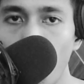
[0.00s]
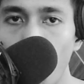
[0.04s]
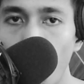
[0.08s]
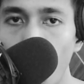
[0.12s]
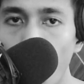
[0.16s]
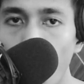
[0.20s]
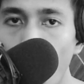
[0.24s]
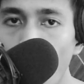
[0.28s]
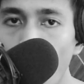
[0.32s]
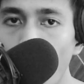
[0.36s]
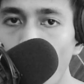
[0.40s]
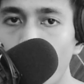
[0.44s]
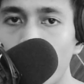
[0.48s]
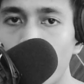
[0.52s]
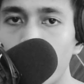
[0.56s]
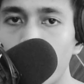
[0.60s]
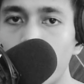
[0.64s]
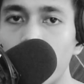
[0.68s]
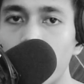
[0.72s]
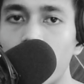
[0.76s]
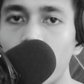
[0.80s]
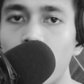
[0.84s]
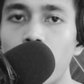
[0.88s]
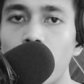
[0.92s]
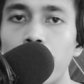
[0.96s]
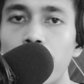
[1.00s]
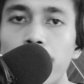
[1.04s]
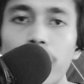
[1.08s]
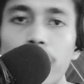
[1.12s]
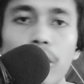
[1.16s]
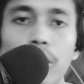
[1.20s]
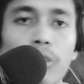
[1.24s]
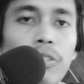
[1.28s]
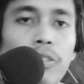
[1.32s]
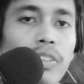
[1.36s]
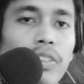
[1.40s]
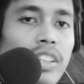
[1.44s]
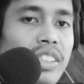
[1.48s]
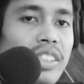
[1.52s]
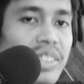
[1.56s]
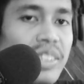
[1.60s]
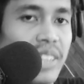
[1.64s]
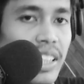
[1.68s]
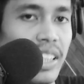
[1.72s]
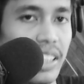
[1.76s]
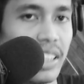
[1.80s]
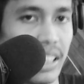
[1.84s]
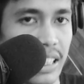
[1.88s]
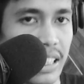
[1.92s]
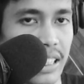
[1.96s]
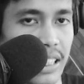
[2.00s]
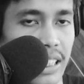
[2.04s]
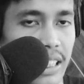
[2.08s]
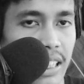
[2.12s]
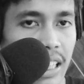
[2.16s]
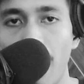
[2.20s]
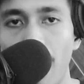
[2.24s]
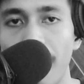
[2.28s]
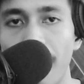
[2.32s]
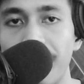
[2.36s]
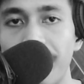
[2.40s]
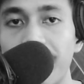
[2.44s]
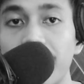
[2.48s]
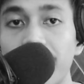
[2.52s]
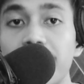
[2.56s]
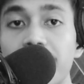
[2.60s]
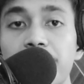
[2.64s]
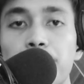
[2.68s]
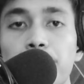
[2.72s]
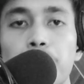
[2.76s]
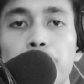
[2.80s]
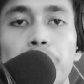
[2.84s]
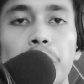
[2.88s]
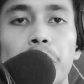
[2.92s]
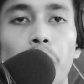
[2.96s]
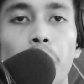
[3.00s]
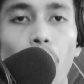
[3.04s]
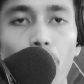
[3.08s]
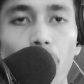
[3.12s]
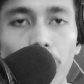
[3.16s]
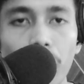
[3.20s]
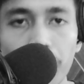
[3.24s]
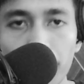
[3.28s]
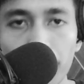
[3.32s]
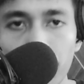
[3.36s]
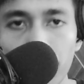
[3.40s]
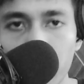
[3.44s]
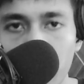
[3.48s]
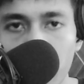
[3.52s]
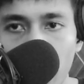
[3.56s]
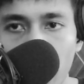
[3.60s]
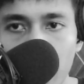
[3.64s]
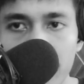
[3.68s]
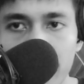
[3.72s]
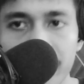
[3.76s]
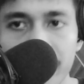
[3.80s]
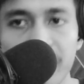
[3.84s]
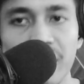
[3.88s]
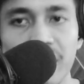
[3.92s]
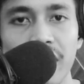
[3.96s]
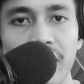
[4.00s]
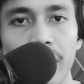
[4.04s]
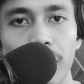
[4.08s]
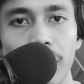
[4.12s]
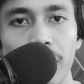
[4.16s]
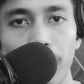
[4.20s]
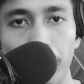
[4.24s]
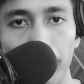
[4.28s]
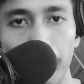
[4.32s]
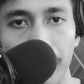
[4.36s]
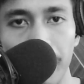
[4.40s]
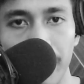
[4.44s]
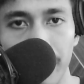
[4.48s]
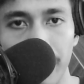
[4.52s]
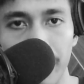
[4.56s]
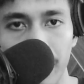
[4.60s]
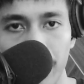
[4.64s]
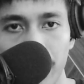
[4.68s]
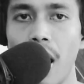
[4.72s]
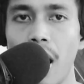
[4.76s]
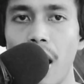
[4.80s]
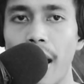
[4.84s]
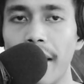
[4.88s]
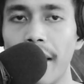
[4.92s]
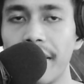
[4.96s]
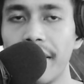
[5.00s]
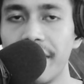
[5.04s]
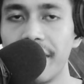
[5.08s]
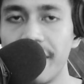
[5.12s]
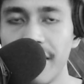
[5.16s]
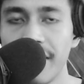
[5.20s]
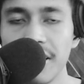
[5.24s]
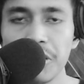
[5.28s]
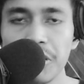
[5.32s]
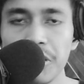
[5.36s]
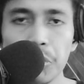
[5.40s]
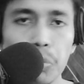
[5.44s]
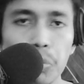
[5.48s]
or fulfills a need that is beyond your current state of being. And that's